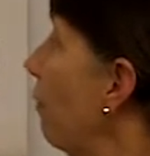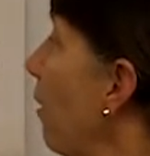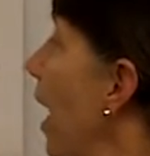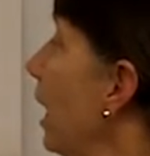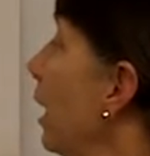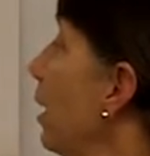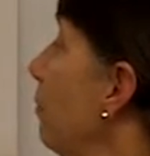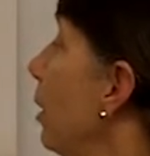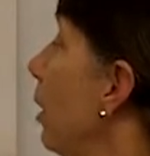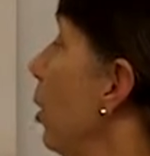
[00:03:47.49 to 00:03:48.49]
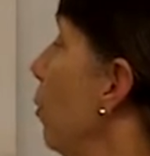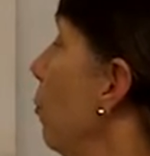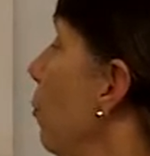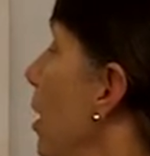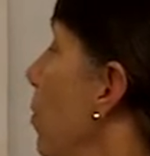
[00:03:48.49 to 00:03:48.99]
Finally,
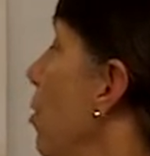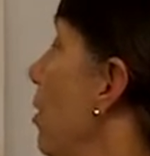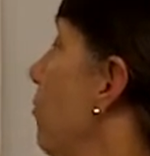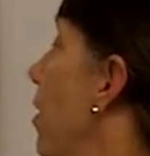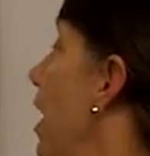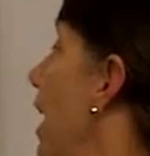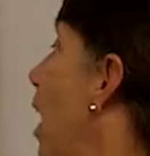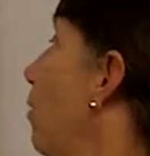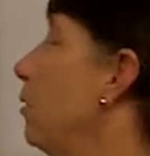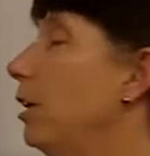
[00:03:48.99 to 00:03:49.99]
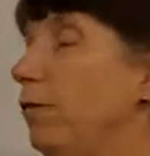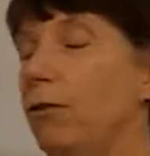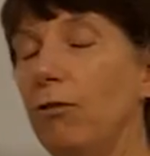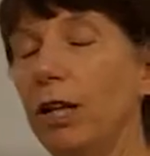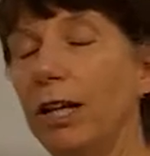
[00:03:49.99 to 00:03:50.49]
in order to find out if
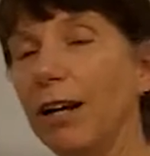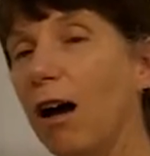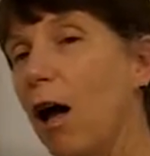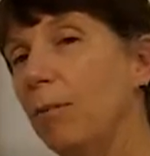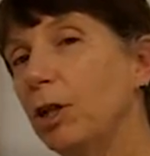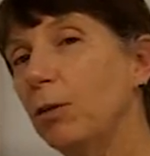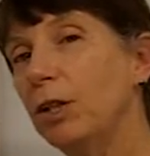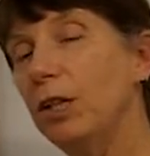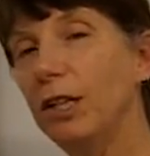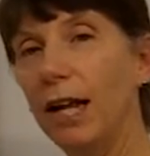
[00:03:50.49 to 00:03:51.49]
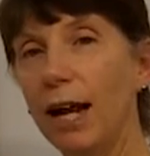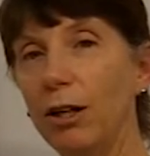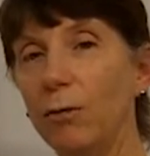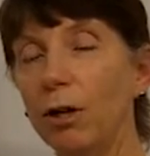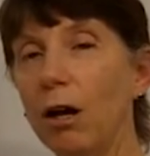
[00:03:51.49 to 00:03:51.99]
you really accomplished what you set
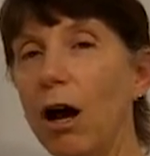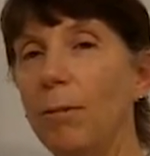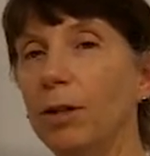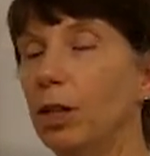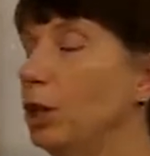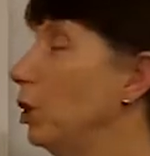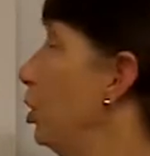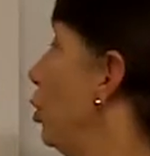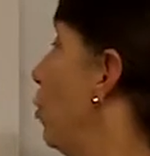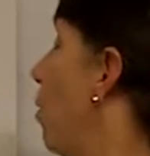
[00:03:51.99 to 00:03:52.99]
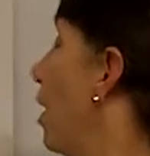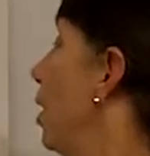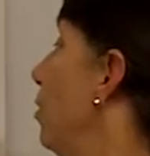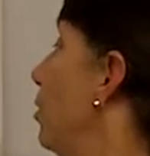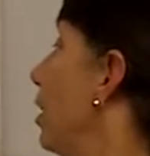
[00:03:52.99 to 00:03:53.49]
out to accomplish, you'll want
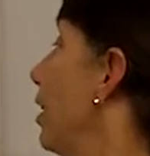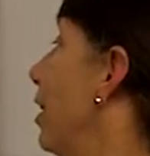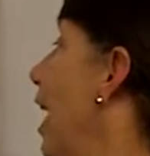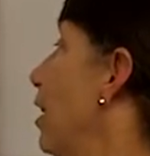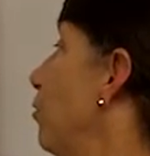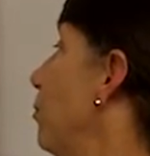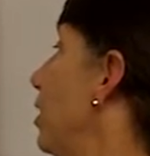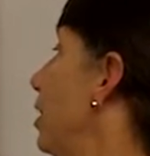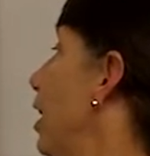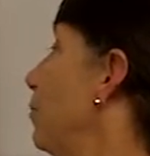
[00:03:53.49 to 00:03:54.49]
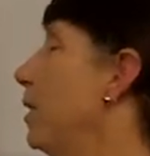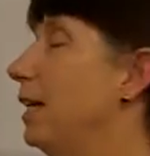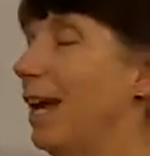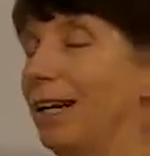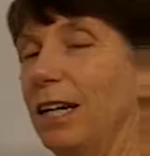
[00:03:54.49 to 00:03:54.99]
to use classroom assessment
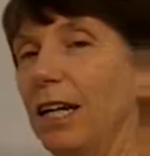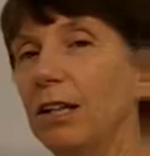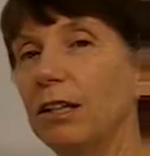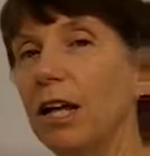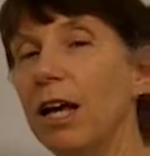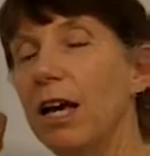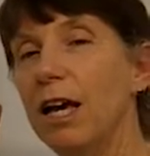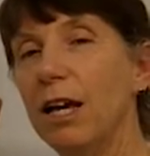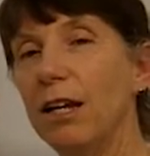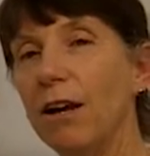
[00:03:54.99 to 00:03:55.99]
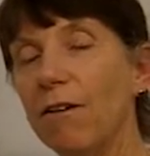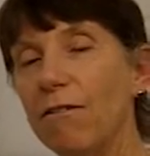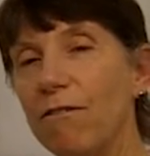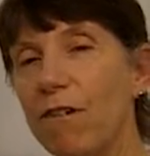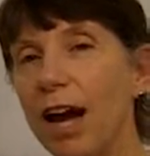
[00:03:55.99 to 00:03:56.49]
techniques to
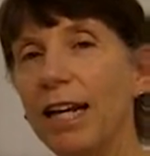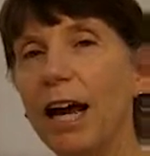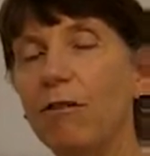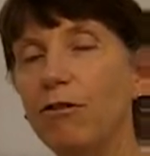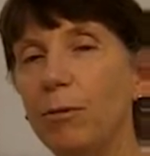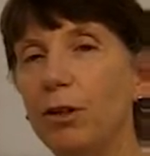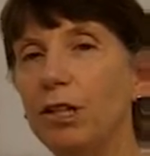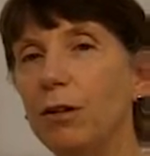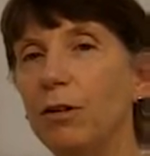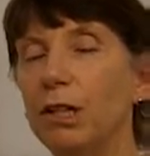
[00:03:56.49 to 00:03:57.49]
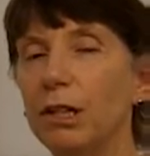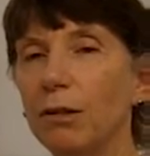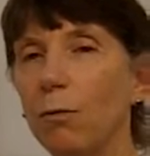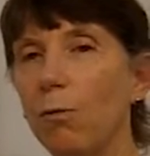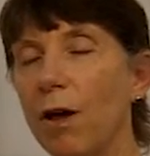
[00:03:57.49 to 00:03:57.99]
find out from your students
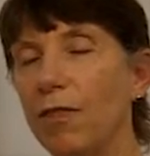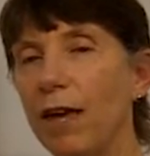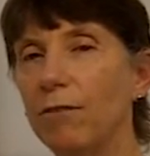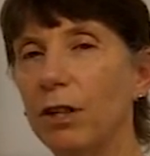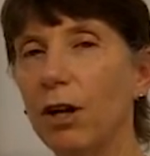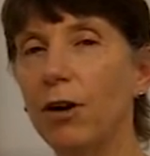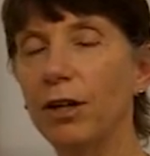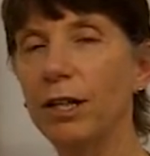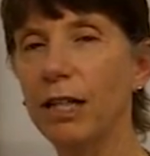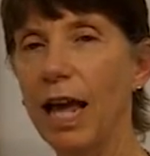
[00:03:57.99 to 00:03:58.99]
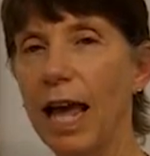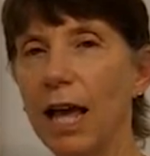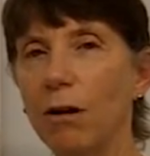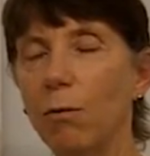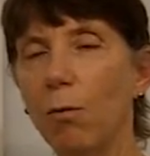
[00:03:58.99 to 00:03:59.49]
what they've learned
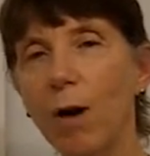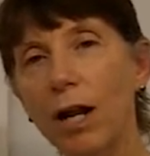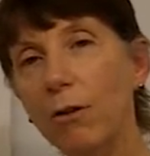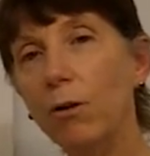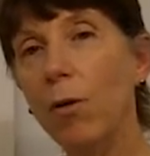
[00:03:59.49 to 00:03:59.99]
and what other